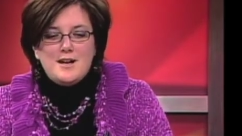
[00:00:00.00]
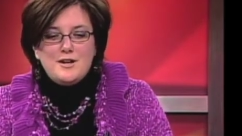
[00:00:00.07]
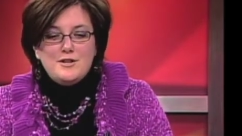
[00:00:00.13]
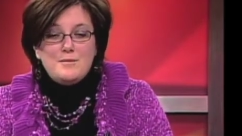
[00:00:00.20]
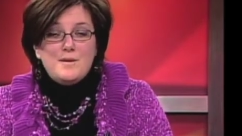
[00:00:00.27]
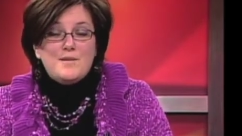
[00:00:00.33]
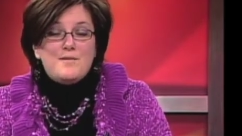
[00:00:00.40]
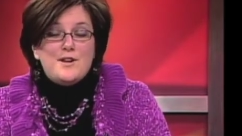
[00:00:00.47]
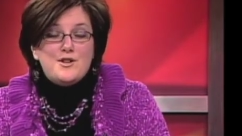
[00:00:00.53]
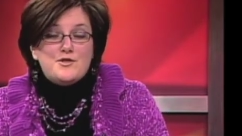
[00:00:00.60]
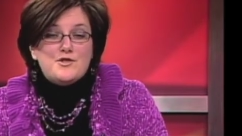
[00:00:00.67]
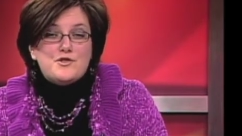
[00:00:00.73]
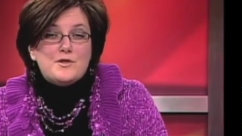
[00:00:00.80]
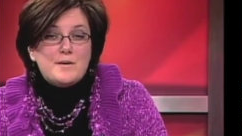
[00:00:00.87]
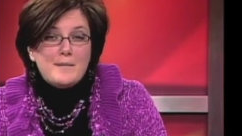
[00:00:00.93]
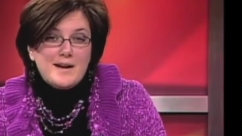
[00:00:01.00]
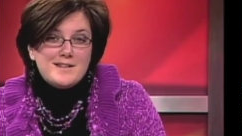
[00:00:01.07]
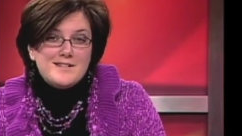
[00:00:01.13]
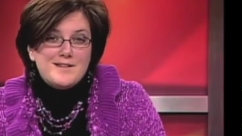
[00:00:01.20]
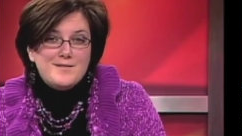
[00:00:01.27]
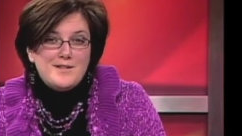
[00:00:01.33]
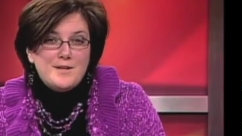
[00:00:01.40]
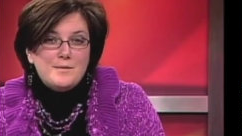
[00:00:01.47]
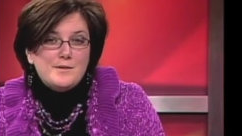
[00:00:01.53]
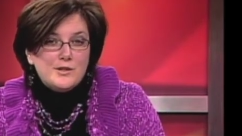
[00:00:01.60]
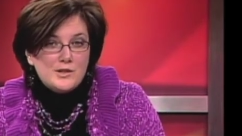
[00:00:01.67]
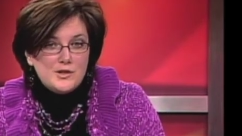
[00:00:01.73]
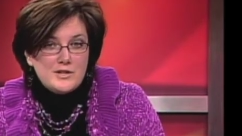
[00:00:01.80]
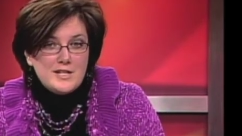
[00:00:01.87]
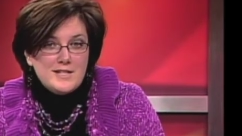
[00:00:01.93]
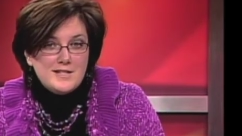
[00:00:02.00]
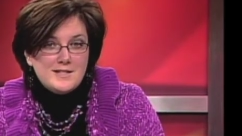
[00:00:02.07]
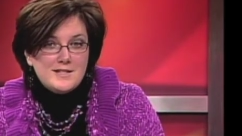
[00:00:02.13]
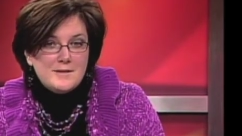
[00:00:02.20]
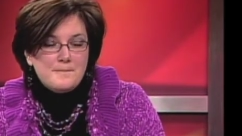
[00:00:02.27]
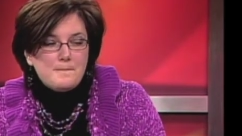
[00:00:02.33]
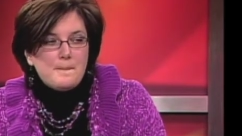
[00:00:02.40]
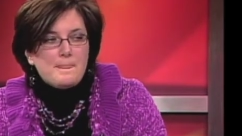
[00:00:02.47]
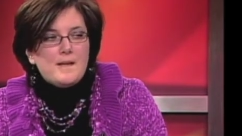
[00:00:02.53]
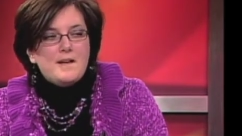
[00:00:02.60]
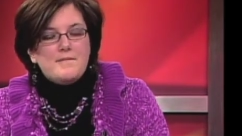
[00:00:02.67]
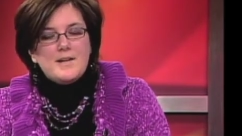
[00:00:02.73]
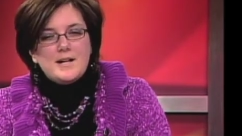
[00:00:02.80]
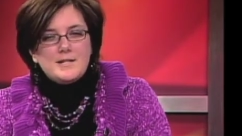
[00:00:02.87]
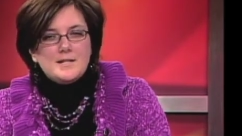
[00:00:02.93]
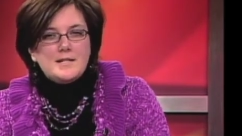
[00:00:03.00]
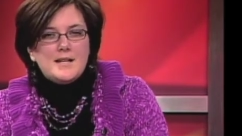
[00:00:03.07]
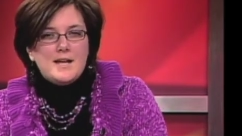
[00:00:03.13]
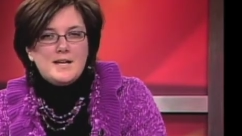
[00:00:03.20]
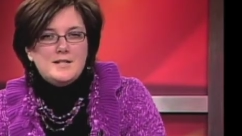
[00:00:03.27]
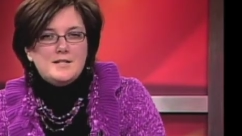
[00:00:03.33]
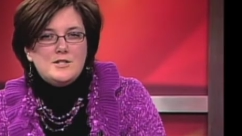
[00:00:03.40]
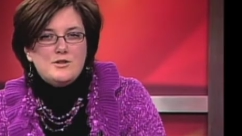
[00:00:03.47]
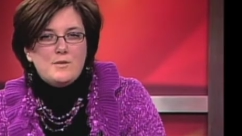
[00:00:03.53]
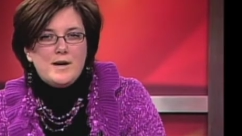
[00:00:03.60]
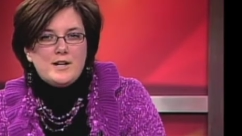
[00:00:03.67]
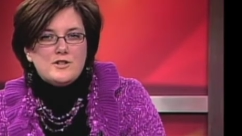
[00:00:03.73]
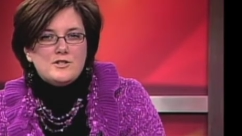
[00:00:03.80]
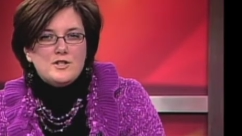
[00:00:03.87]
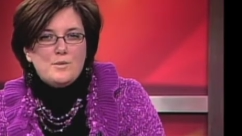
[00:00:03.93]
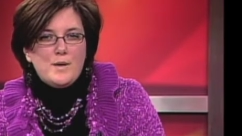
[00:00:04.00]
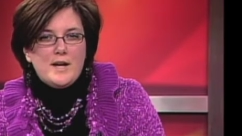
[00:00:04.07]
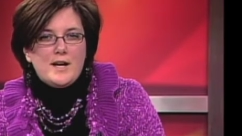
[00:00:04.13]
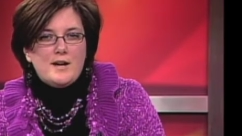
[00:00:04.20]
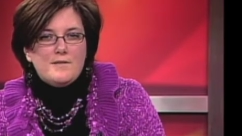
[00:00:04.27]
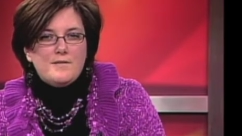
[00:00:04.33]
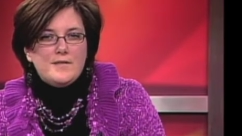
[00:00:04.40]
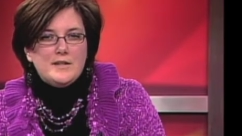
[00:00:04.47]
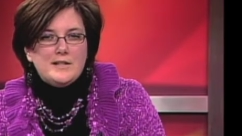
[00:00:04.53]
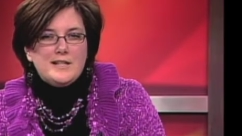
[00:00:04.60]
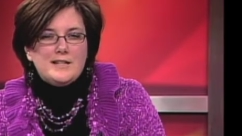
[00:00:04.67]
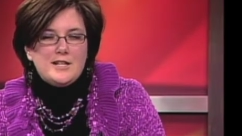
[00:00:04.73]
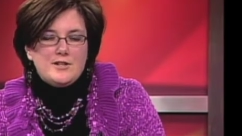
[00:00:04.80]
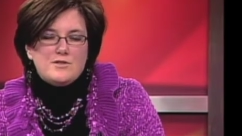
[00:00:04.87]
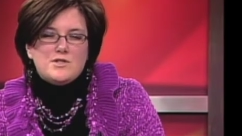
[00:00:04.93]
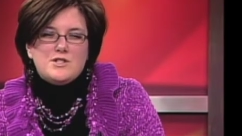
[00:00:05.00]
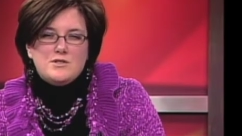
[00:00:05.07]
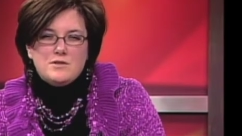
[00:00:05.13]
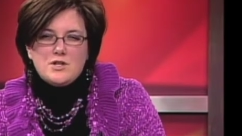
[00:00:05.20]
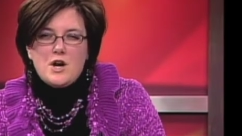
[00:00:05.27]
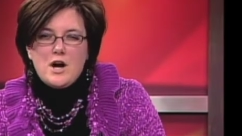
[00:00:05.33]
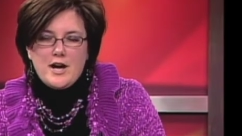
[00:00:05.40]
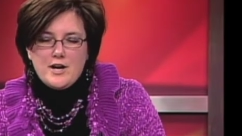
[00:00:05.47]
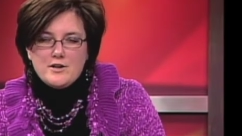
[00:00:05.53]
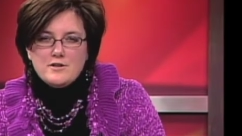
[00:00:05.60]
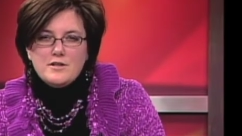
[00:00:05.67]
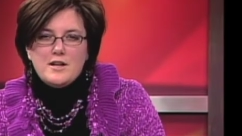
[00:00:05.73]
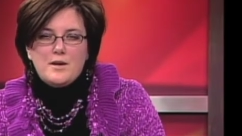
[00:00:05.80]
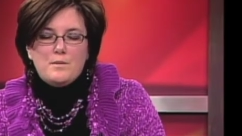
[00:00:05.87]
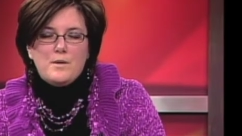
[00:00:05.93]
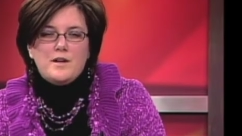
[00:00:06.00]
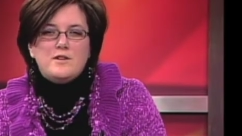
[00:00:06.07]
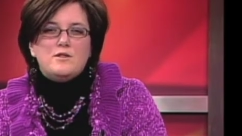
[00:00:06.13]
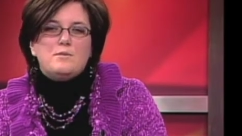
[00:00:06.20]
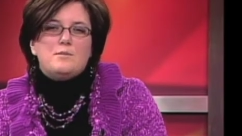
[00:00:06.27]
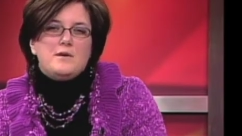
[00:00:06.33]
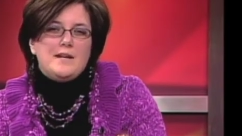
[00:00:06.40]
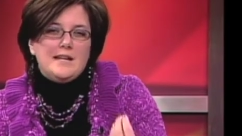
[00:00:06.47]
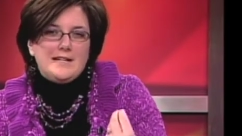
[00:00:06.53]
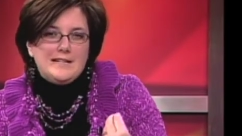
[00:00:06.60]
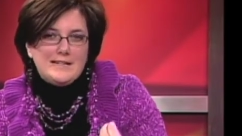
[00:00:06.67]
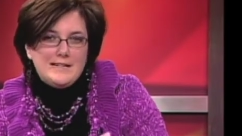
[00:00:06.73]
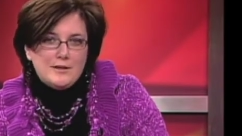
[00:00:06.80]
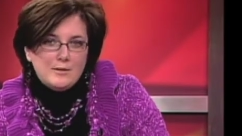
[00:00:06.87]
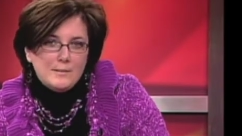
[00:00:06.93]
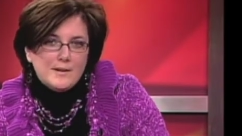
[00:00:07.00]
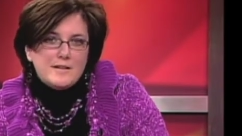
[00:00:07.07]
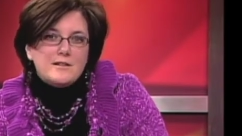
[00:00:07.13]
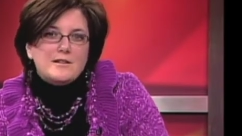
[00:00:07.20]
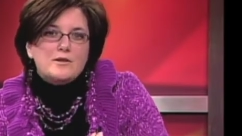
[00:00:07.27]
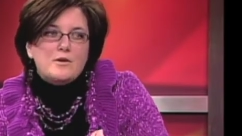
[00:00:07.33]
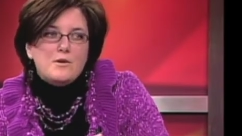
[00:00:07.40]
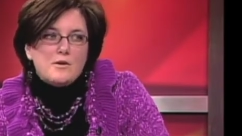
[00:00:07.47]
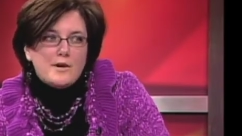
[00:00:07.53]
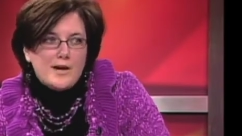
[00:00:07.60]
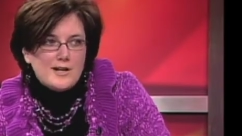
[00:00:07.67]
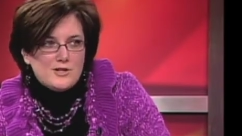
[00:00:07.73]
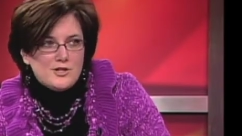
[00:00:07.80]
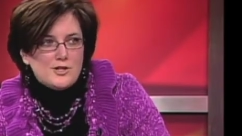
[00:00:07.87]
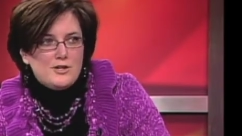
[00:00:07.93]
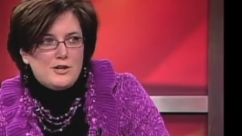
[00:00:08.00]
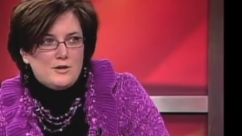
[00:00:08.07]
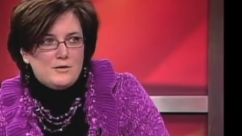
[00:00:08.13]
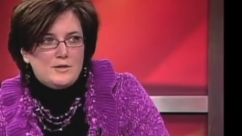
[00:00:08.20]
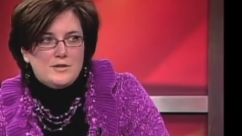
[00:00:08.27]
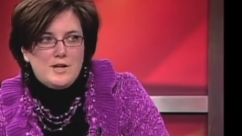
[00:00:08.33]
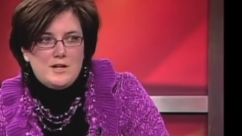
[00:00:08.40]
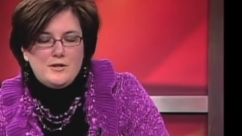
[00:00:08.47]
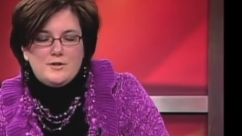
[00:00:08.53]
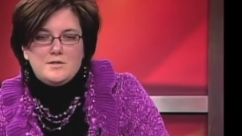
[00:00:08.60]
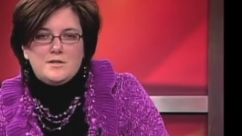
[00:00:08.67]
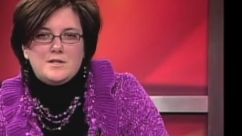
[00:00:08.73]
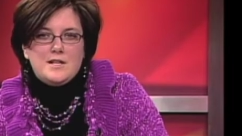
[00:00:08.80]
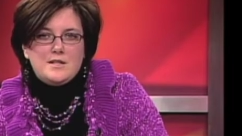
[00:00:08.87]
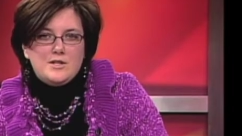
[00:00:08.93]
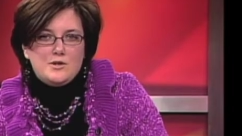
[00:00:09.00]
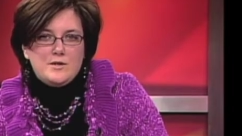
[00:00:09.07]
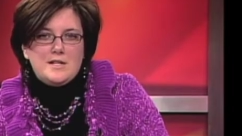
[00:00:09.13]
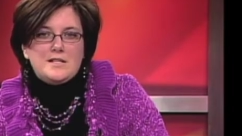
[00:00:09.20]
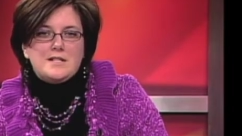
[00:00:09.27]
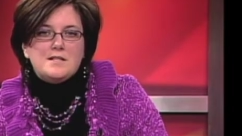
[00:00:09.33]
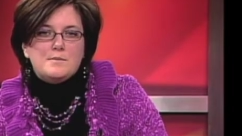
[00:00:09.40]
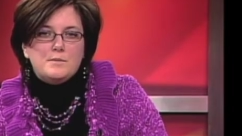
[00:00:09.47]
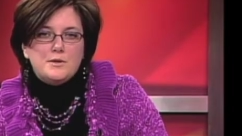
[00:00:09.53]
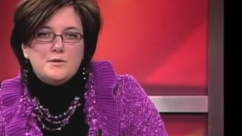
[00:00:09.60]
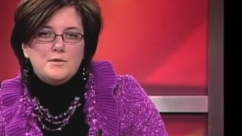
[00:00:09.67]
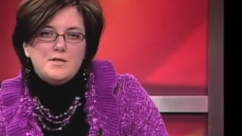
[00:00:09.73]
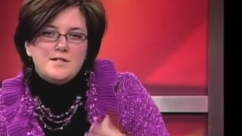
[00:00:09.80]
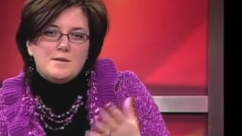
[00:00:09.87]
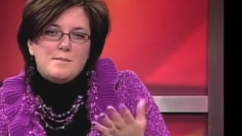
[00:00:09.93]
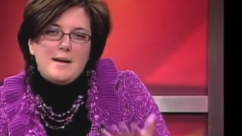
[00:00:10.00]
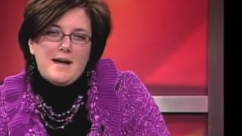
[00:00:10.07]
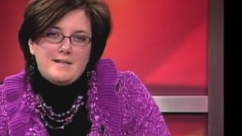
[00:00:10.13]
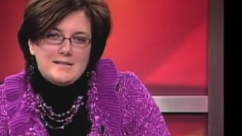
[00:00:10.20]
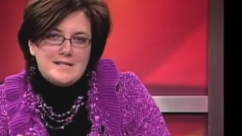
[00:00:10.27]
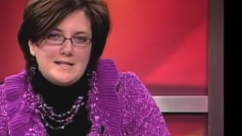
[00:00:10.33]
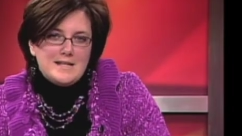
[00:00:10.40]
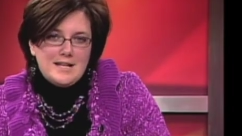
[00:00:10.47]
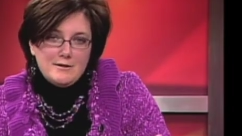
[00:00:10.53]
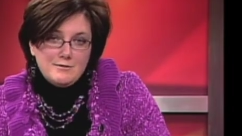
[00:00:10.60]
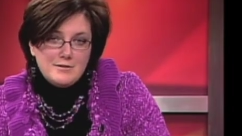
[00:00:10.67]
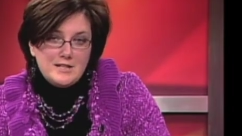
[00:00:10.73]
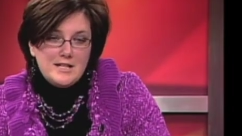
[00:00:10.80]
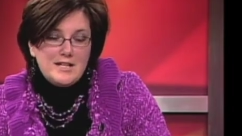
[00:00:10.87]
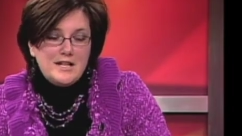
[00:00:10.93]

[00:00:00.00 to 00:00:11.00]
You may find your dream activity will increase. If that's the case and you actually wake up feeling like you're still tired, I'd want you to bring in a little bit of the lower end chakra colors, like the greens and the blues, to balance it out,